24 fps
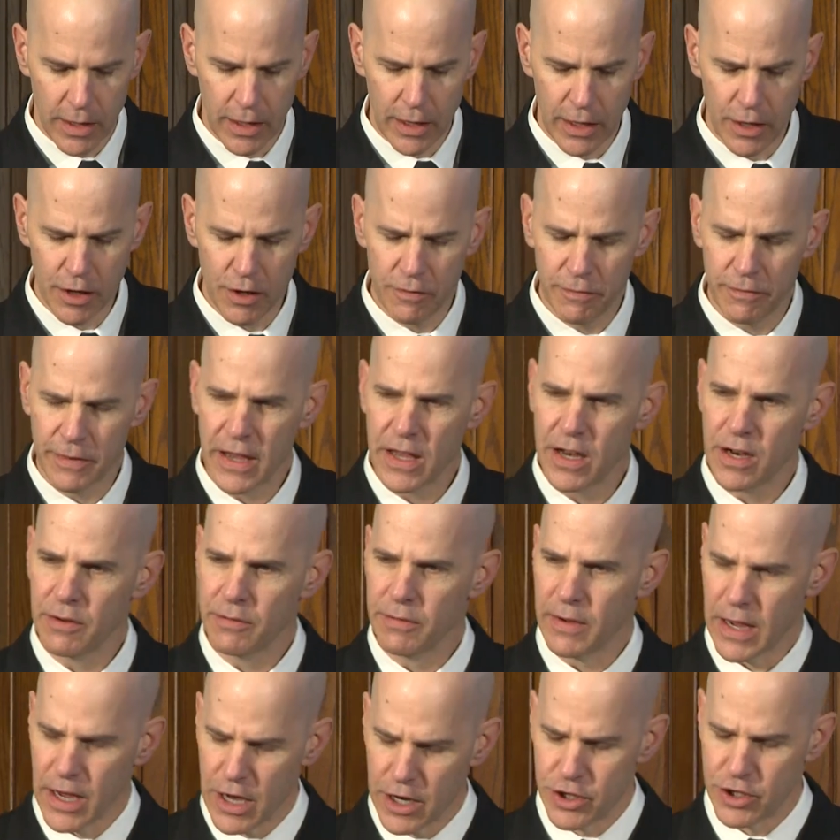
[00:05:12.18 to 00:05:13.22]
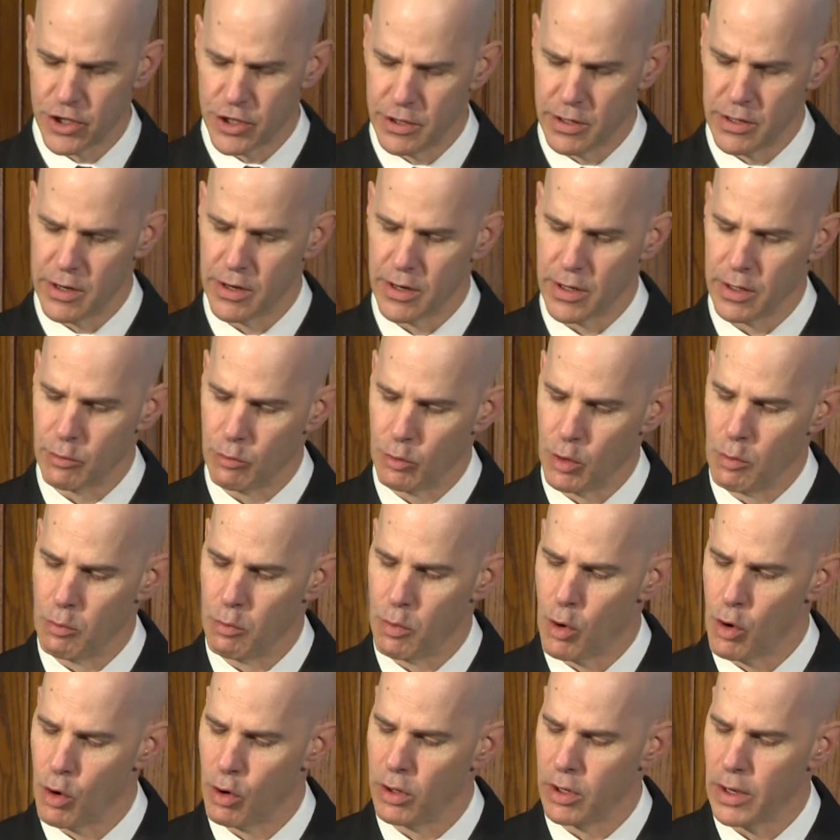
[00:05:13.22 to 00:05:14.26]
Innovative engineering will
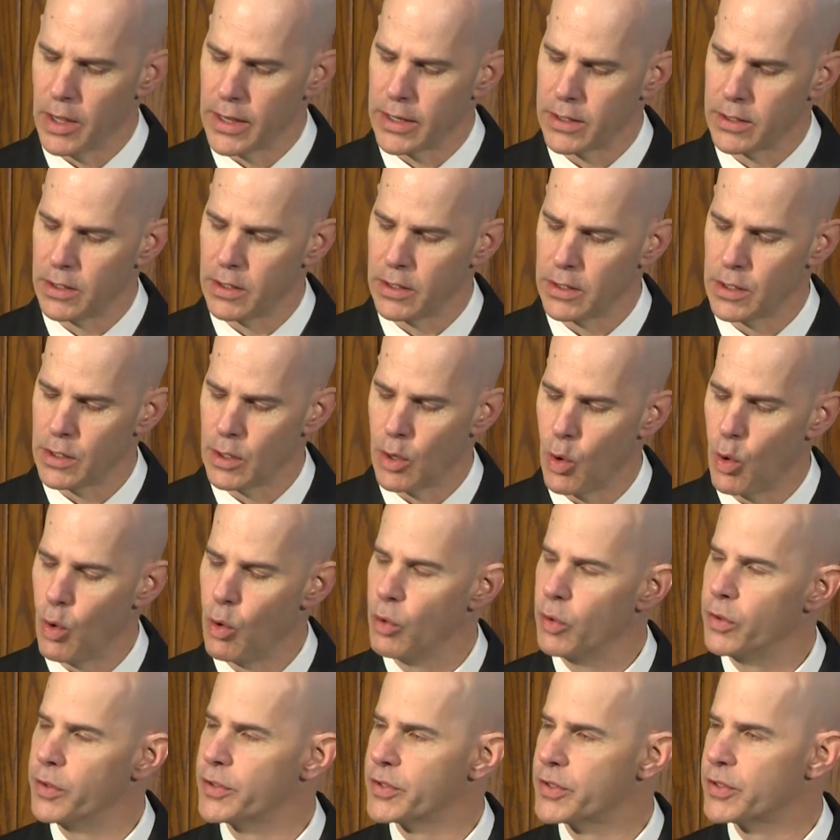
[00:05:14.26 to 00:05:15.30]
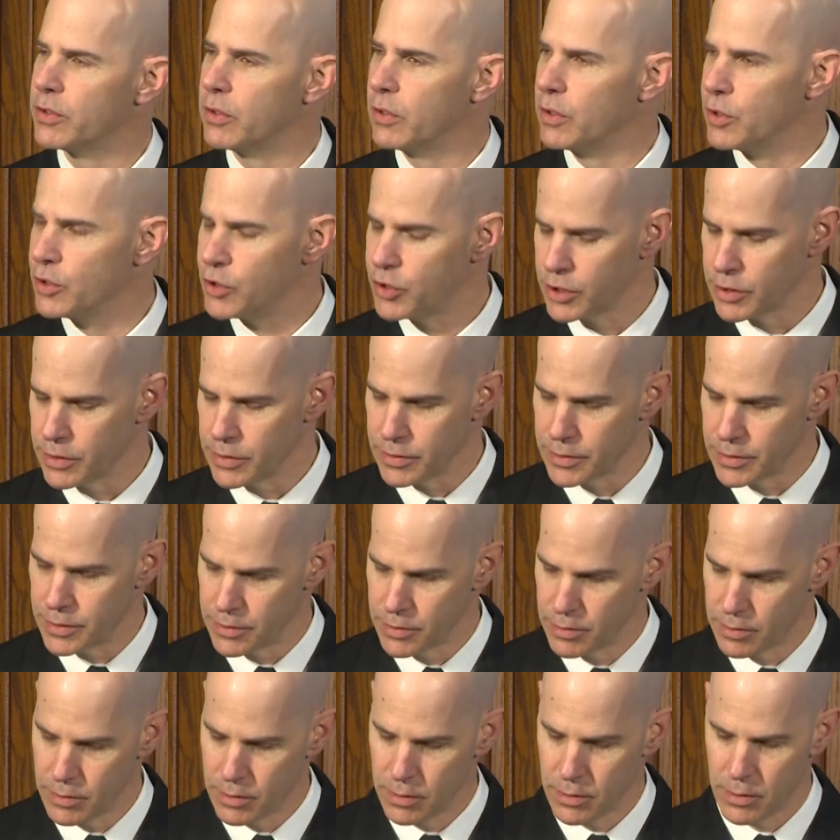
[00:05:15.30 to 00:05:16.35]
more likely hold the solutions
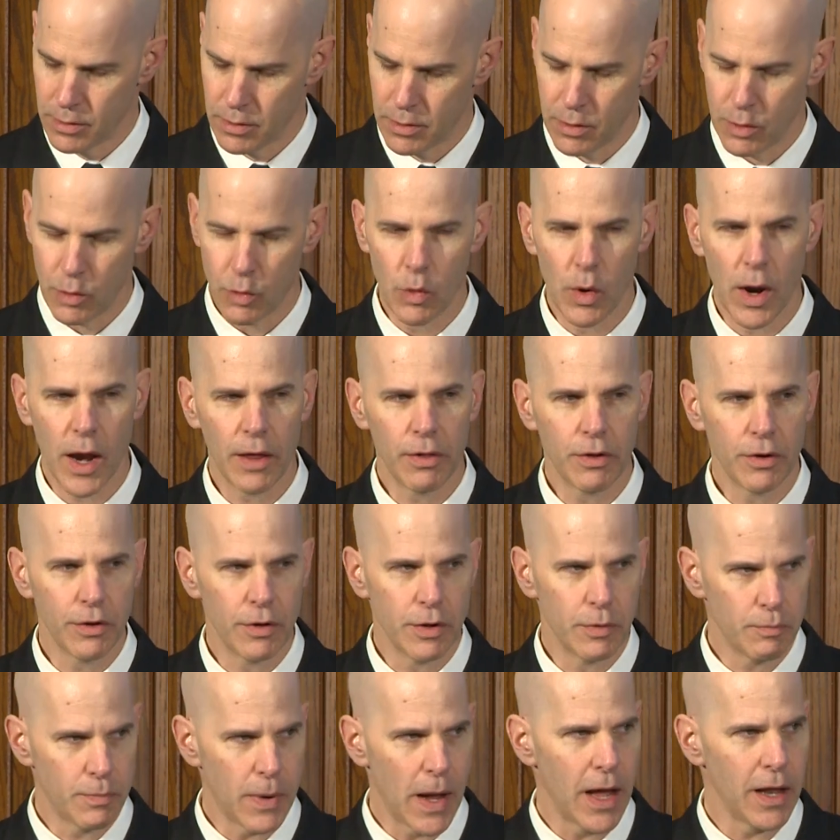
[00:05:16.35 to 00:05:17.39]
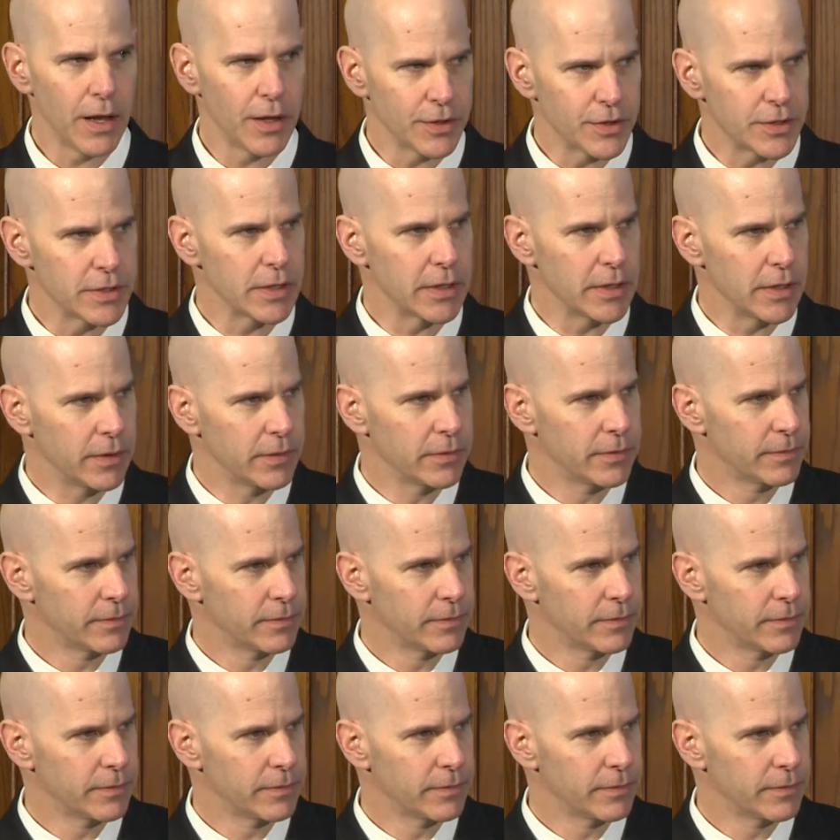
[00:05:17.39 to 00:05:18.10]
rather than policy.